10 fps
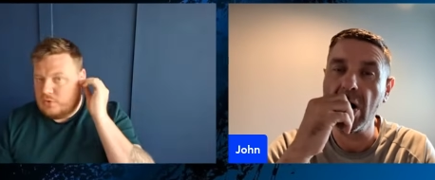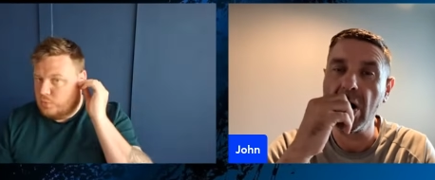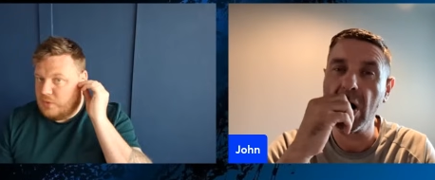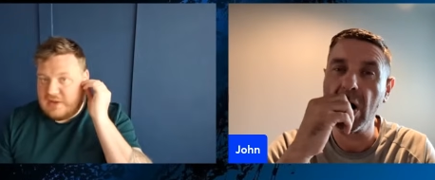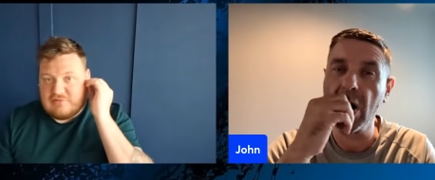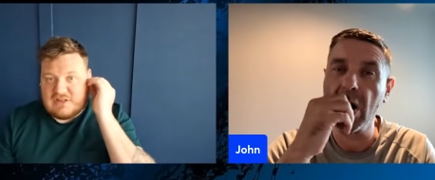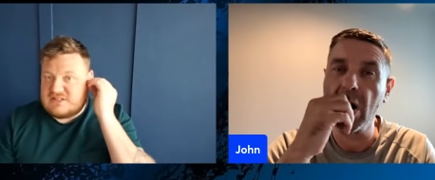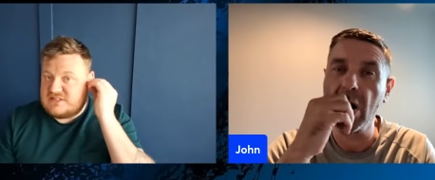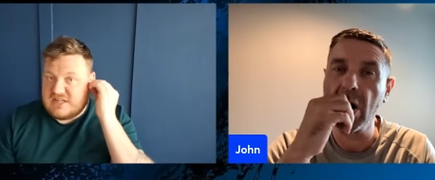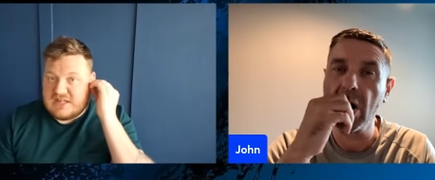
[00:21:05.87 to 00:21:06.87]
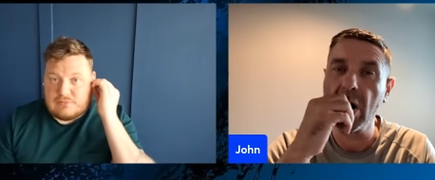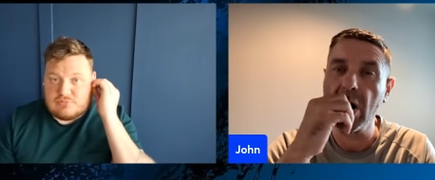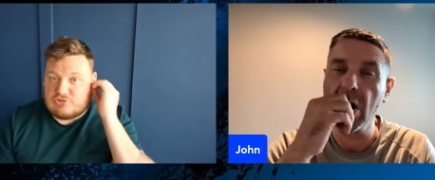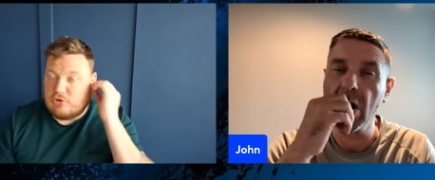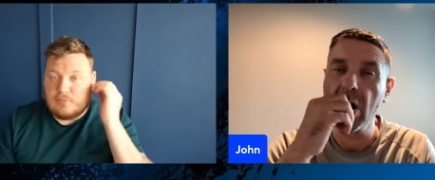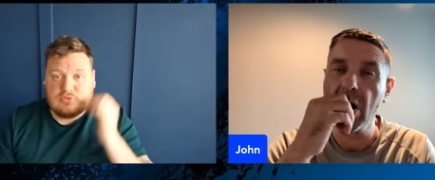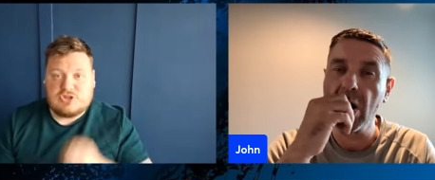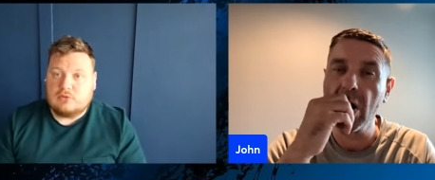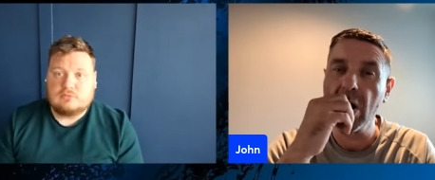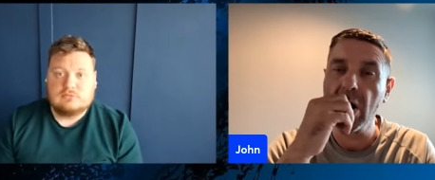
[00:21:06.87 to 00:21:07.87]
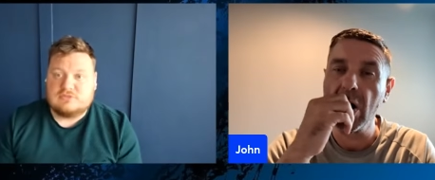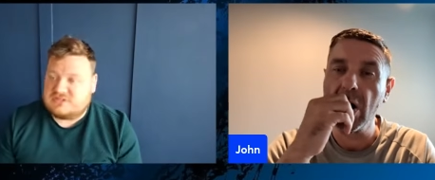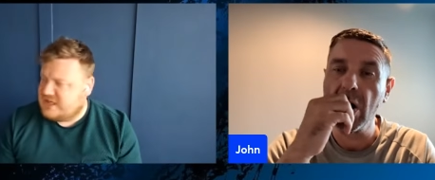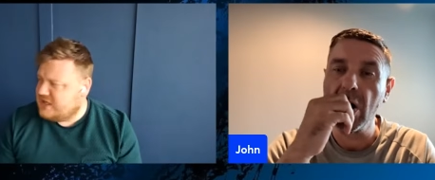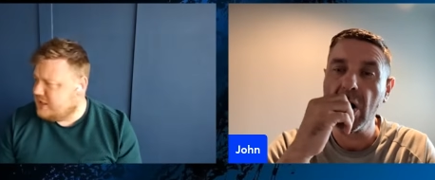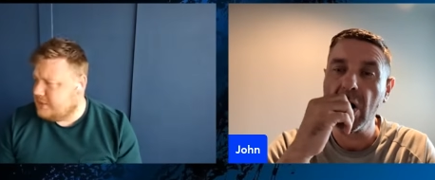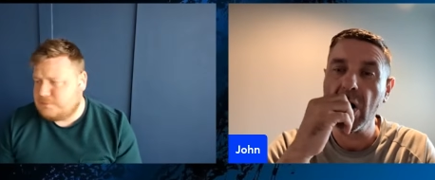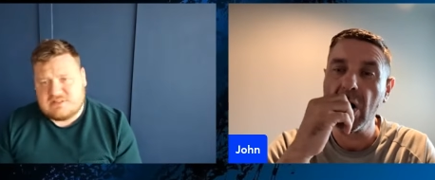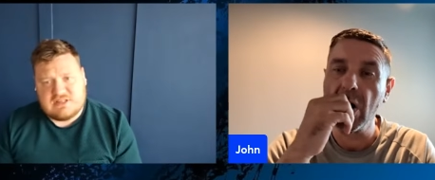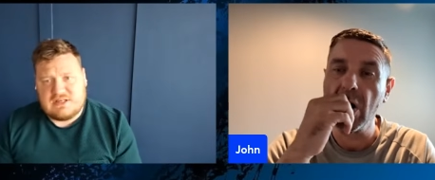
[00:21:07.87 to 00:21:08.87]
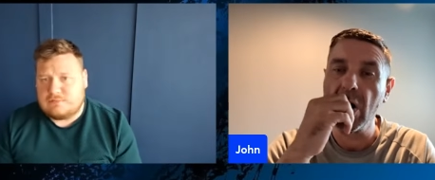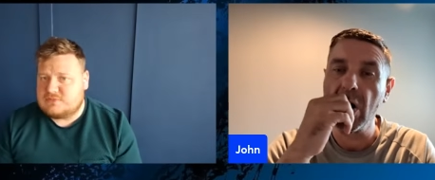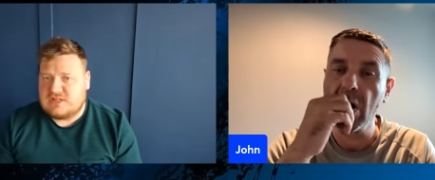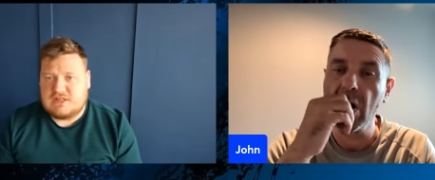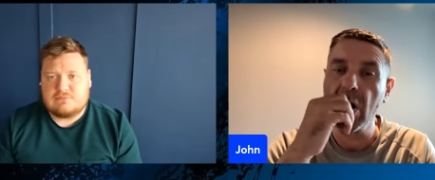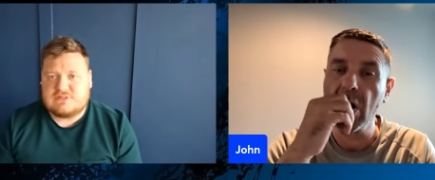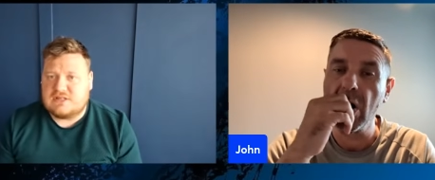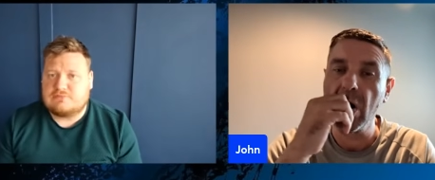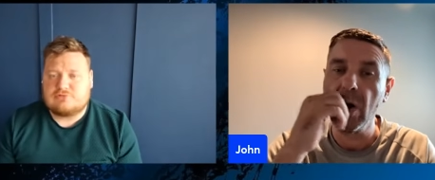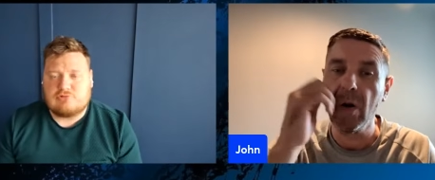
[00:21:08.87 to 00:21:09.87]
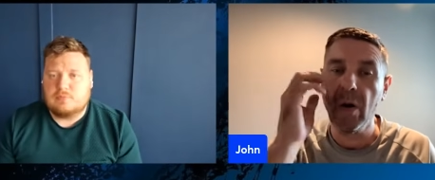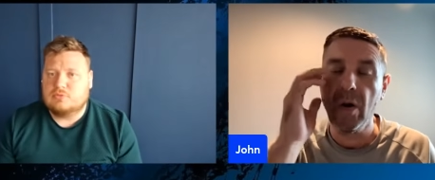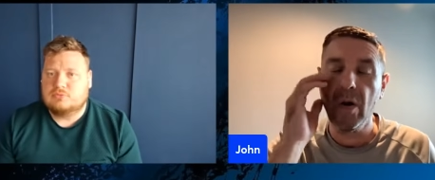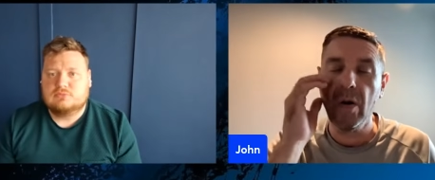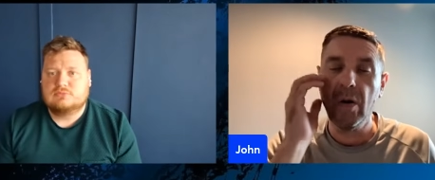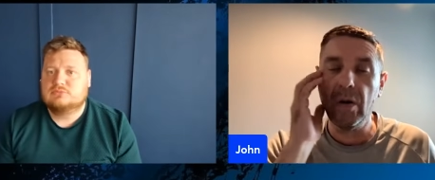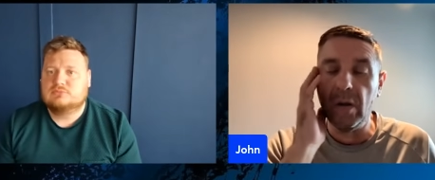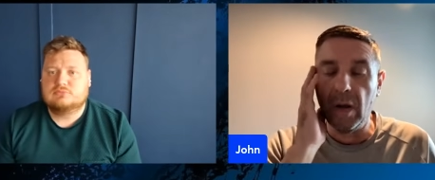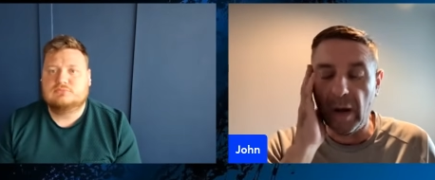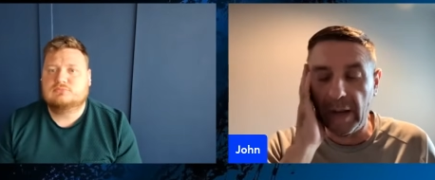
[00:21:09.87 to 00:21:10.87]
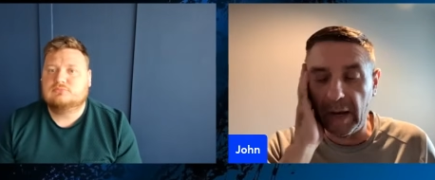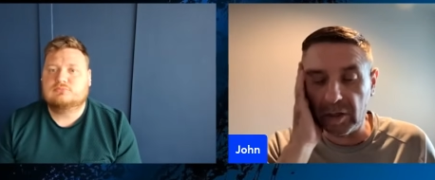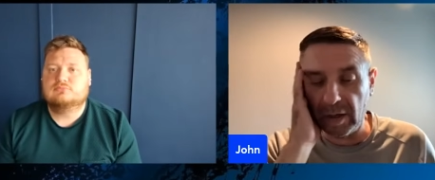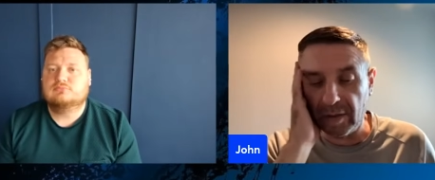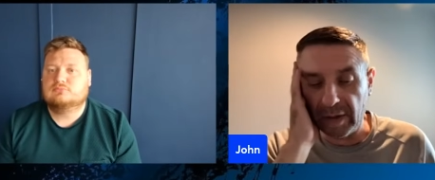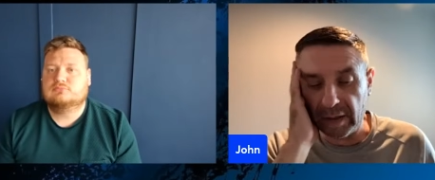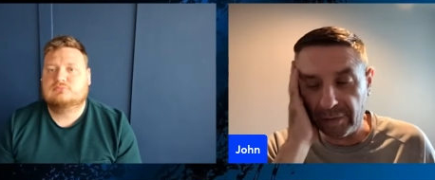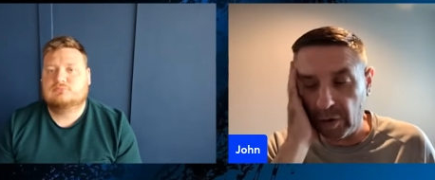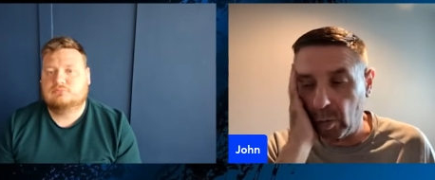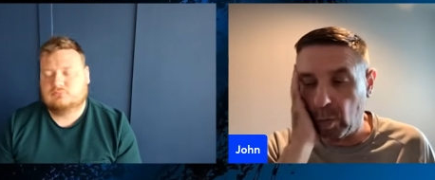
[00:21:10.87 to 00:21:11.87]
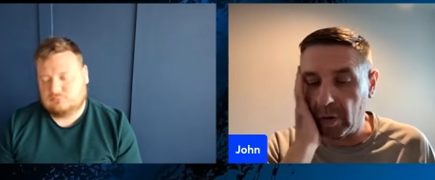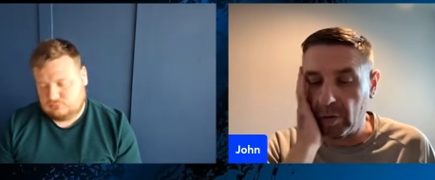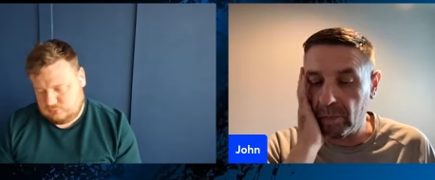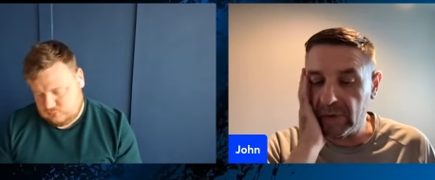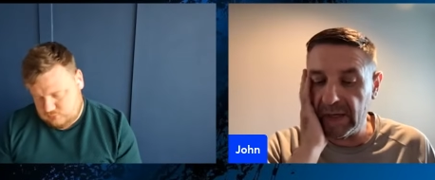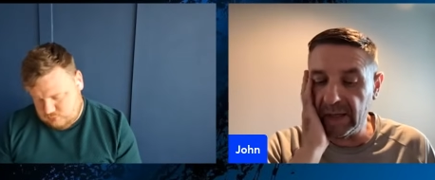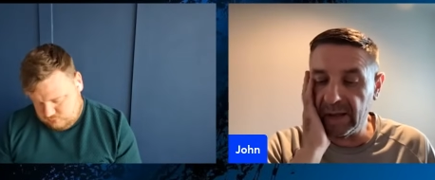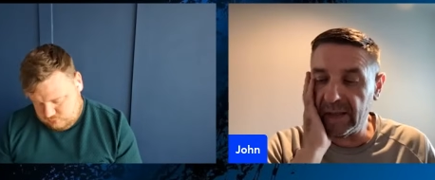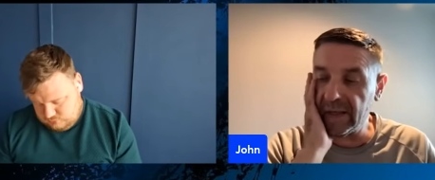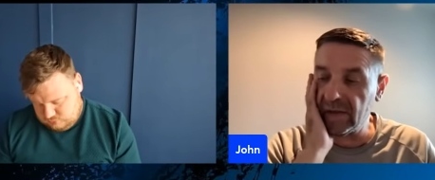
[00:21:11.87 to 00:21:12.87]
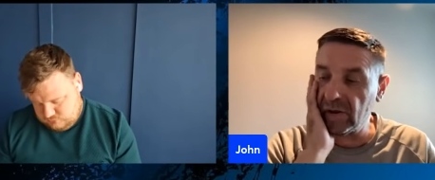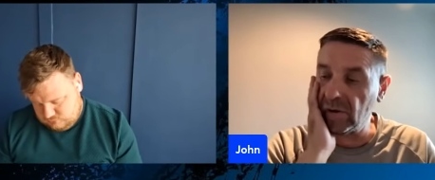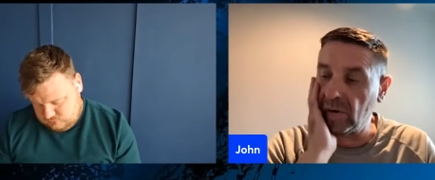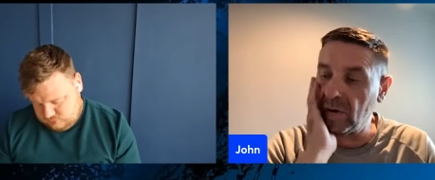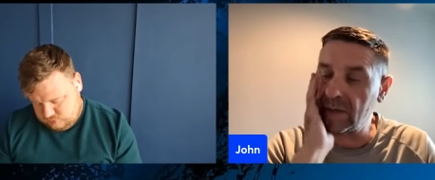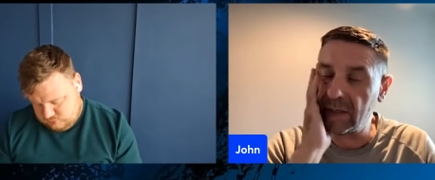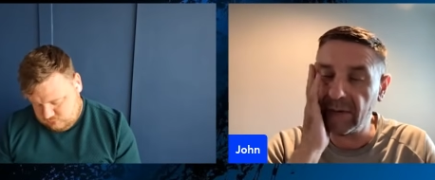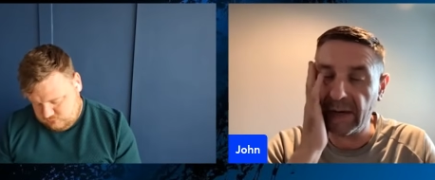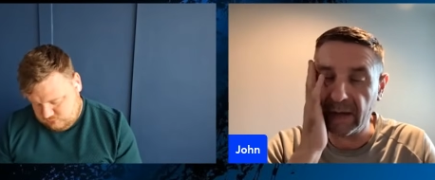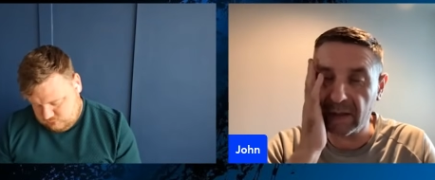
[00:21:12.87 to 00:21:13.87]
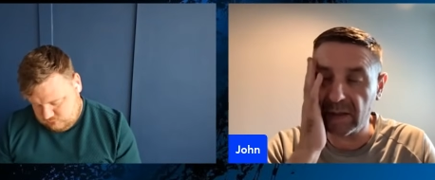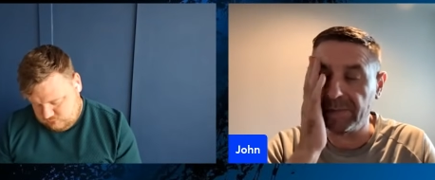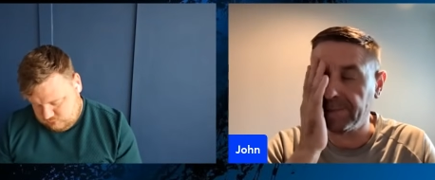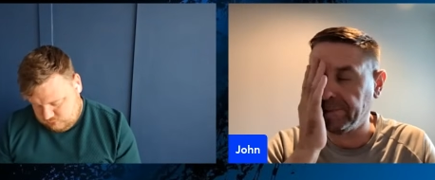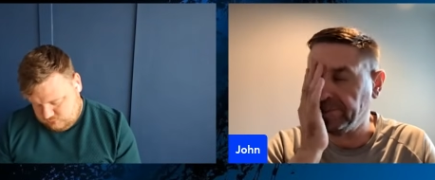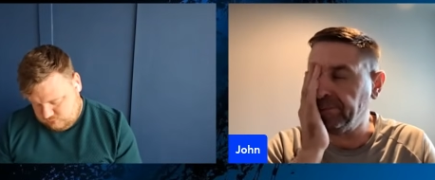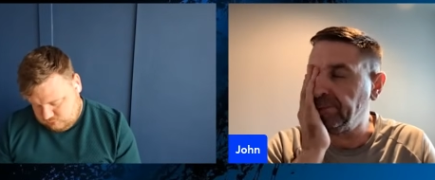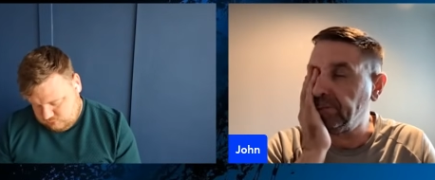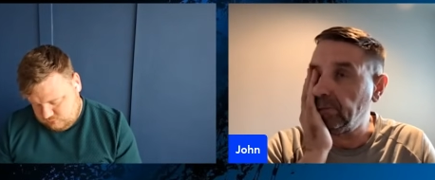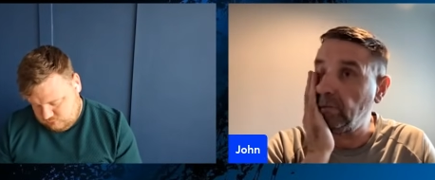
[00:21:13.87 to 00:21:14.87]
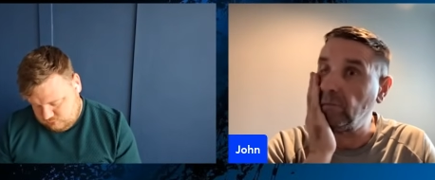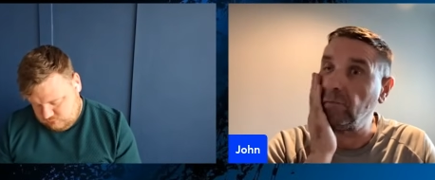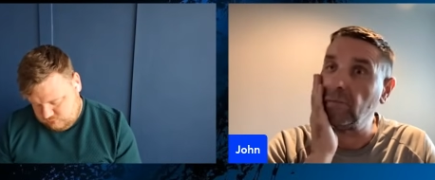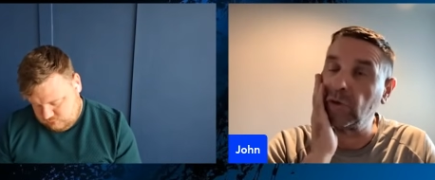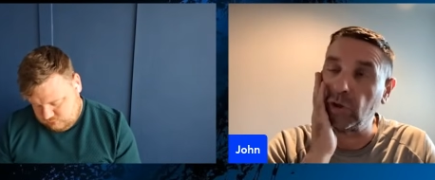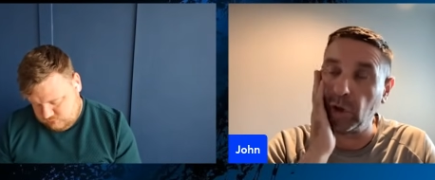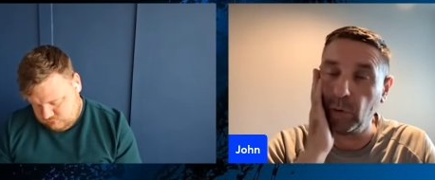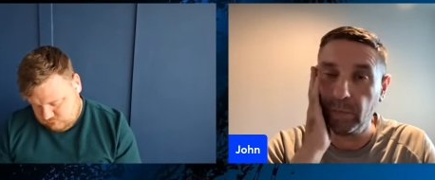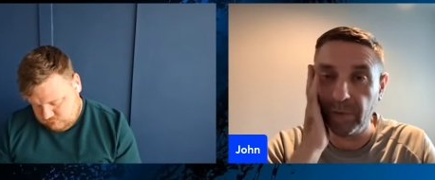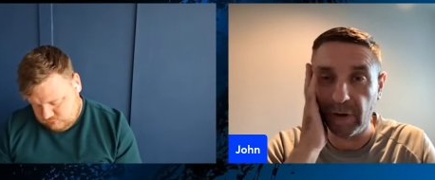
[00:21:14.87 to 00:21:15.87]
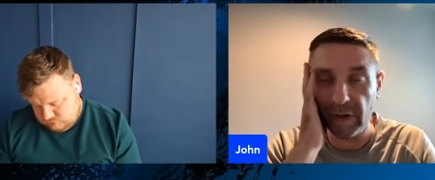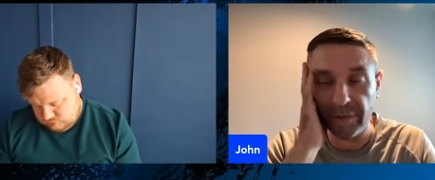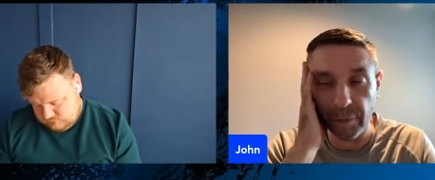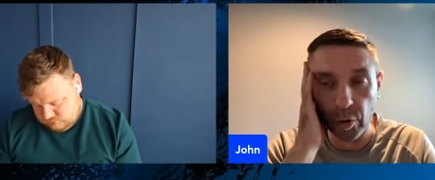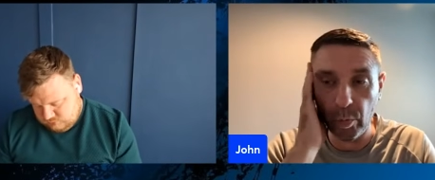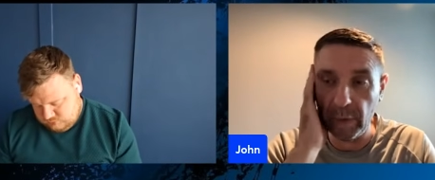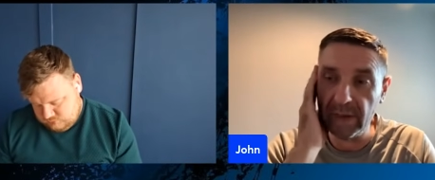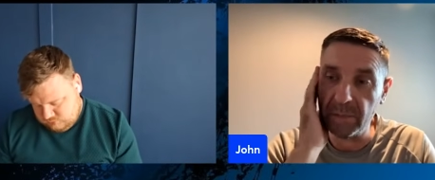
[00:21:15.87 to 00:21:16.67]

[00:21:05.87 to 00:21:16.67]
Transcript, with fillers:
Speaker 1: we're in deep trouble, John. Deep, deep, deep, deep trouble.
Speaker 2: I actually think if no one comes in and this isn't sorted in the next two, three, four weeks,